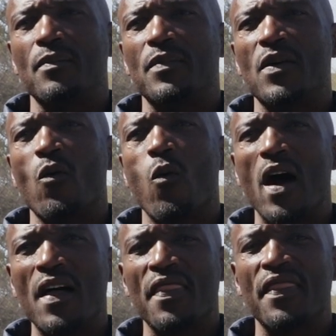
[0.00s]
The
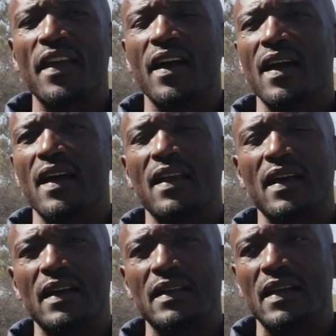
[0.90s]
one thing, and
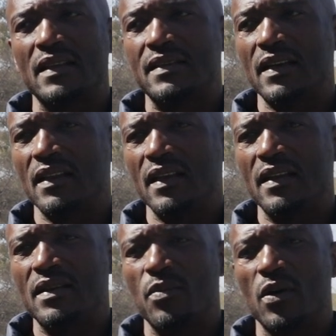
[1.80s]
I tell
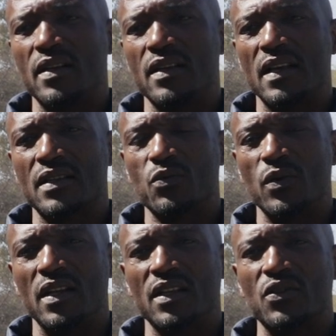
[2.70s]
anybody that's
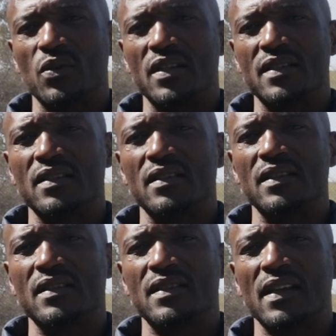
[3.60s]
willing to listen,
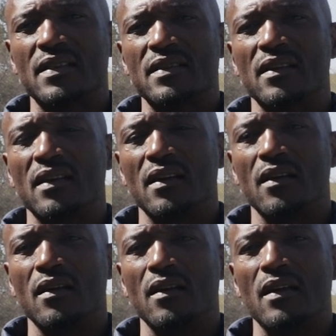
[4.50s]
is that
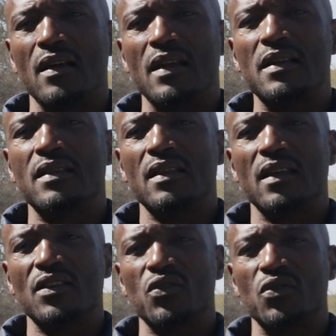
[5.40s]
anything
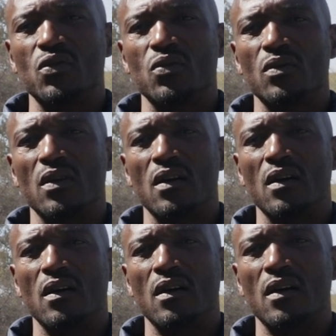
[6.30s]
that you do,
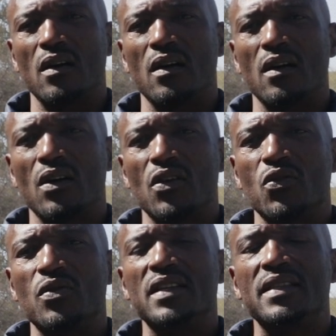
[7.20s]

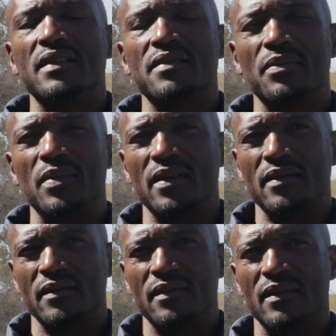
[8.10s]
you need discipline.
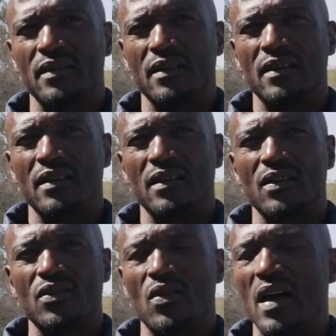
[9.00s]

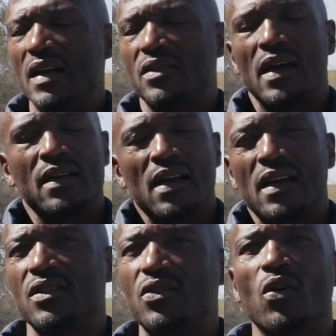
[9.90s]

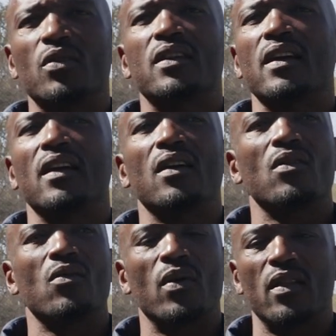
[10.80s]
I don't care
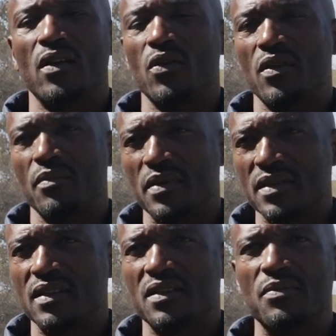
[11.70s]
whether you're a
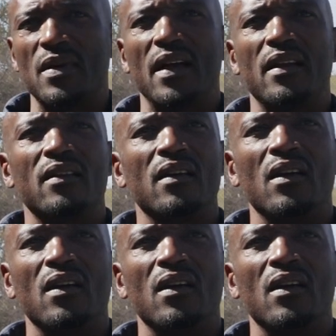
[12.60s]
businessman